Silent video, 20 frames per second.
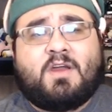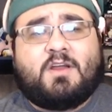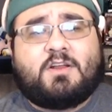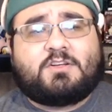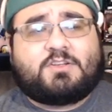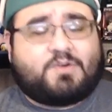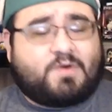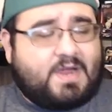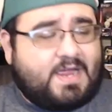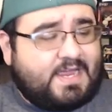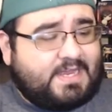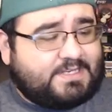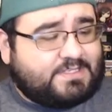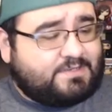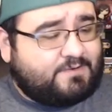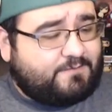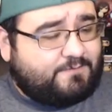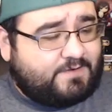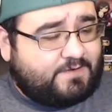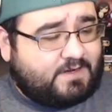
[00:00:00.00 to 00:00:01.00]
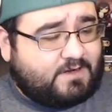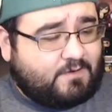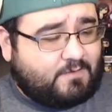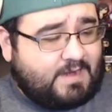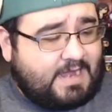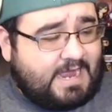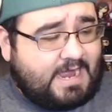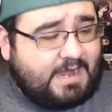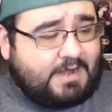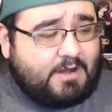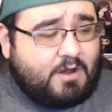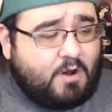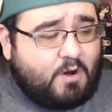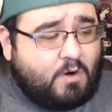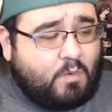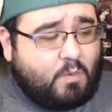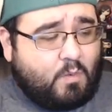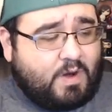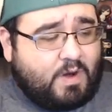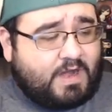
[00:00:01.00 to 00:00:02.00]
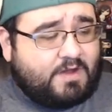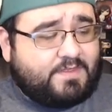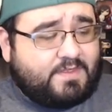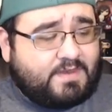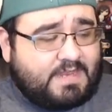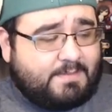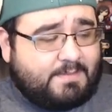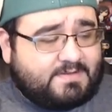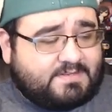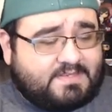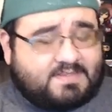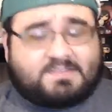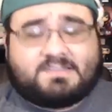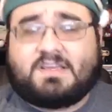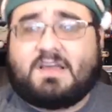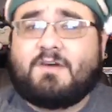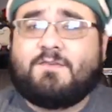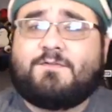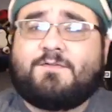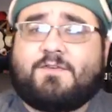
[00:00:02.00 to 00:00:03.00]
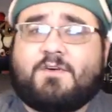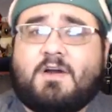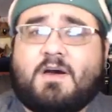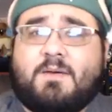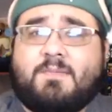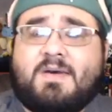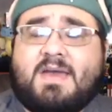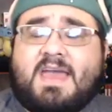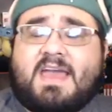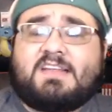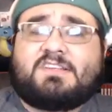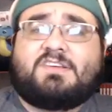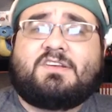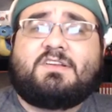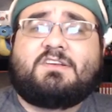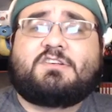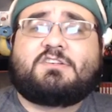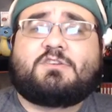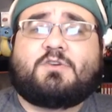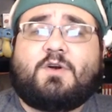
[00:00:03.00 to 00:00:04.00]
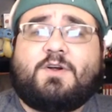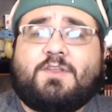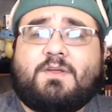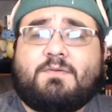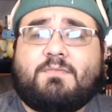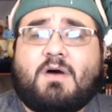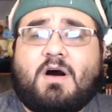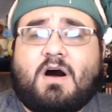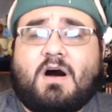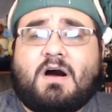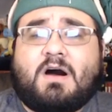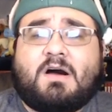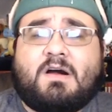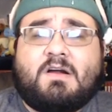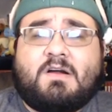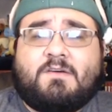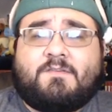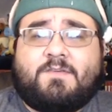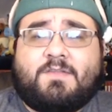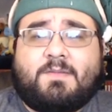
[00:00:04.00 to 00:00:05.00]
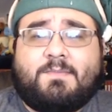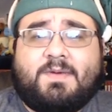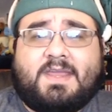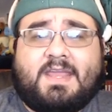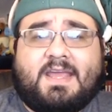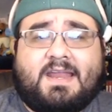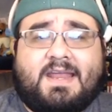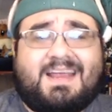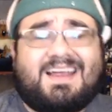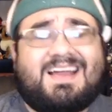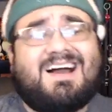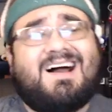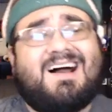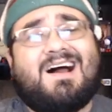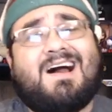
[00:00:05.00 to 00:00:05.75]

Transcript: trying to figure out where the nemesis come from to destroy them all from the beginning.